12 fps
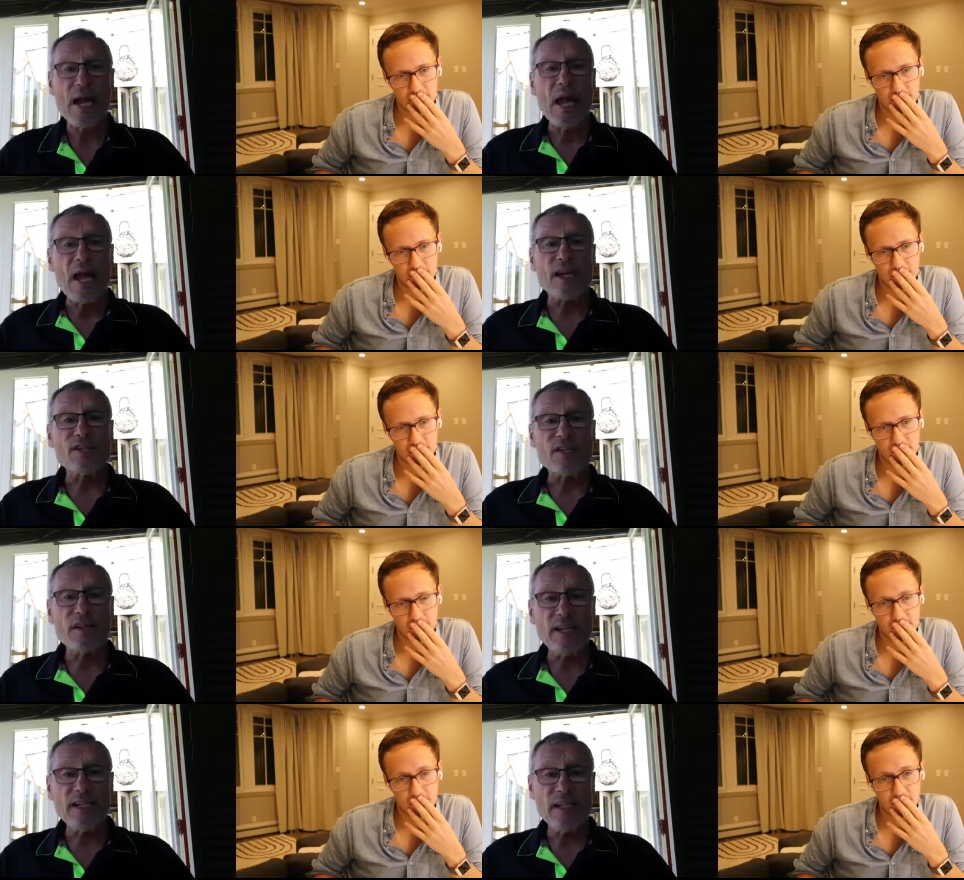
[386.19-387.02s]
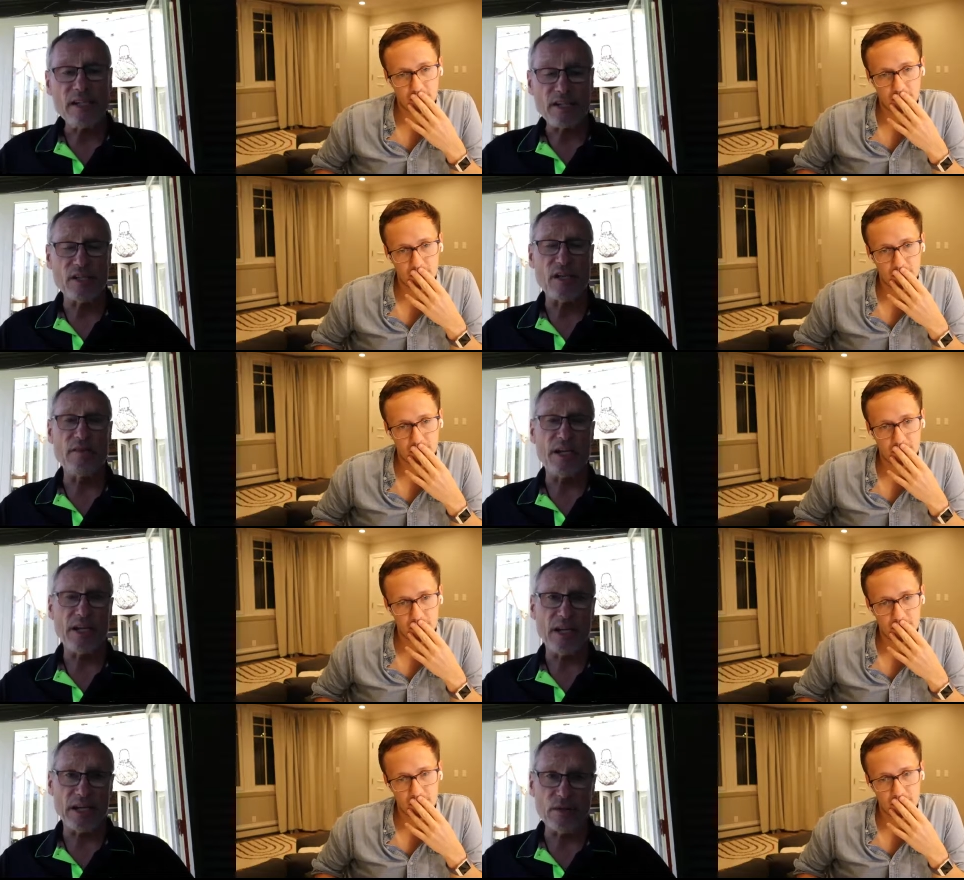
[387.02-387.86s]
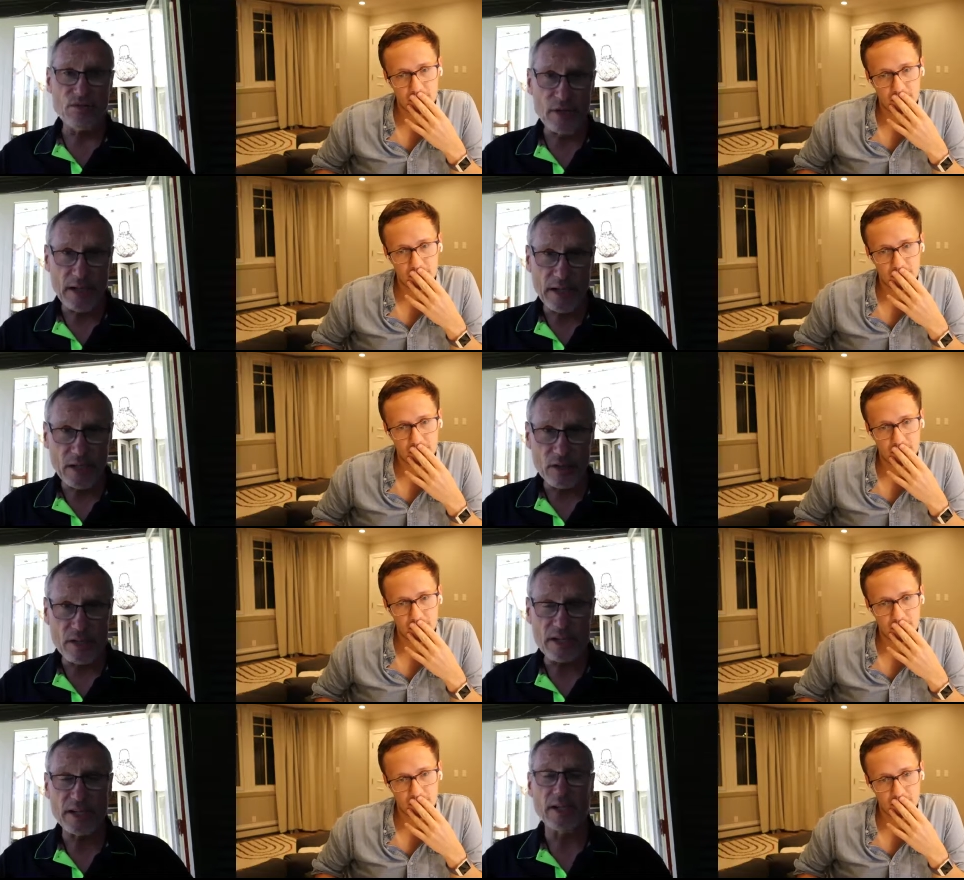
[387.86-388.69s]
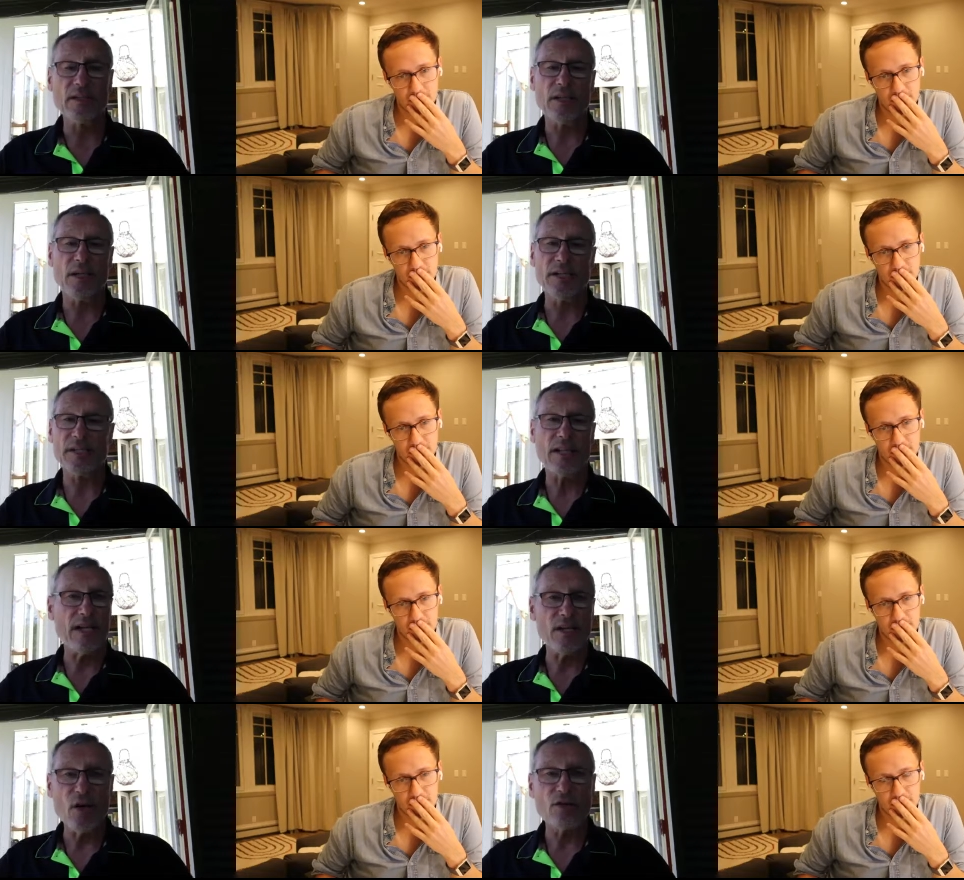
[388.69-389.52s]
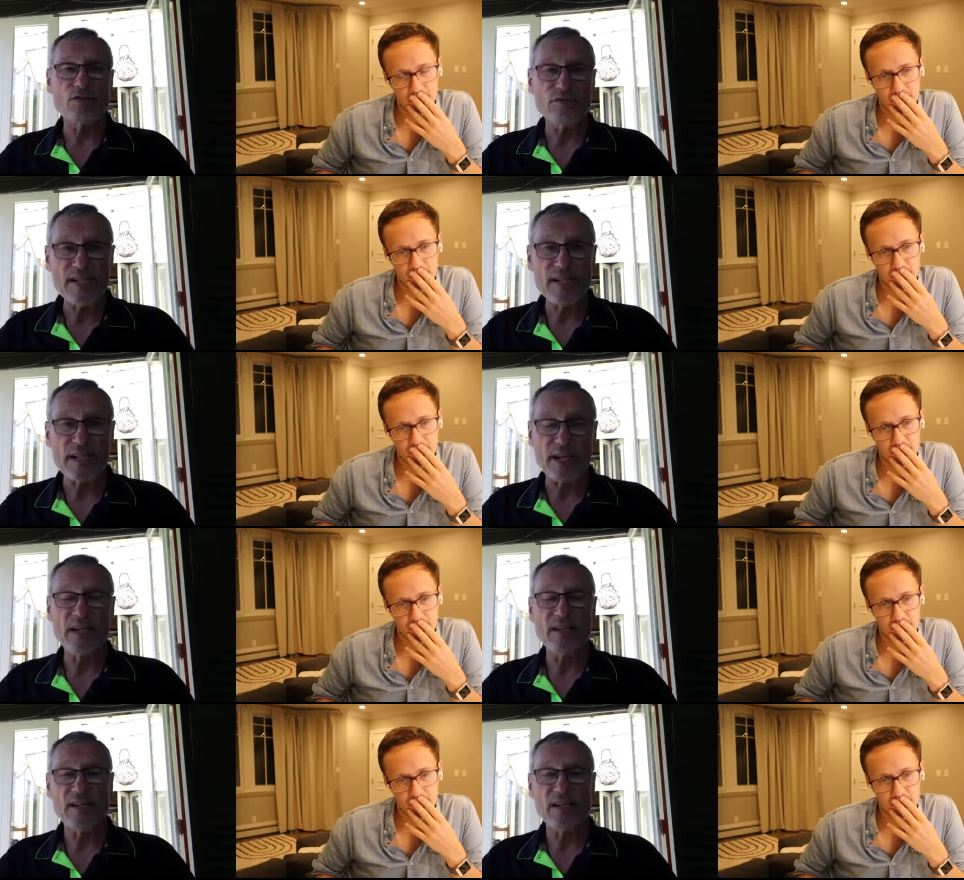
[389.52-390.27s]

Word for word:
Speaker 1: And so they need to know they're getting a really good deal and that they're not risking